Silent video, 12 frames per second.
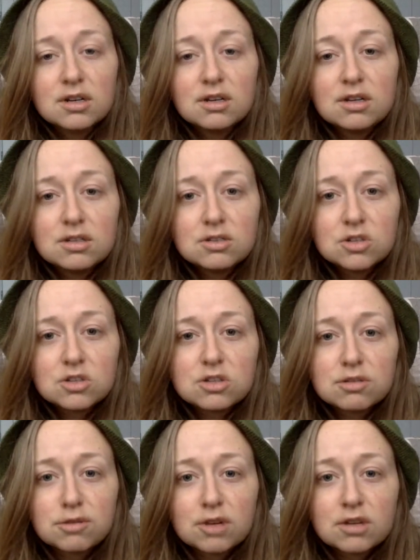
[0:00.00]
you need
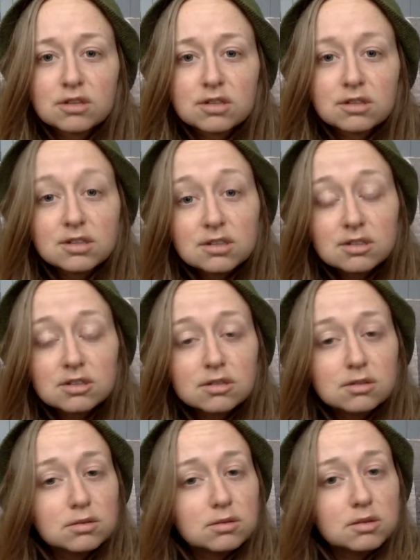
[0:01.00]
just a friend to listen
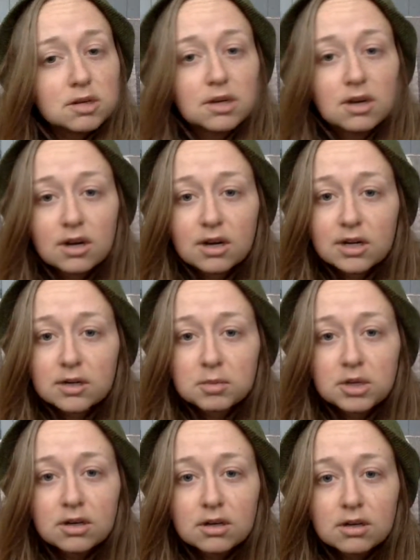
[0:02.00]
to, I am
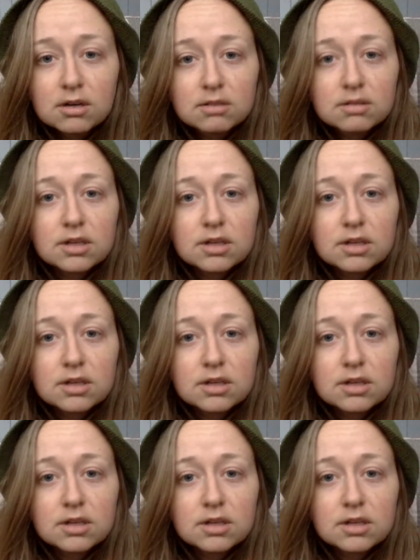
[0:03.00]
here.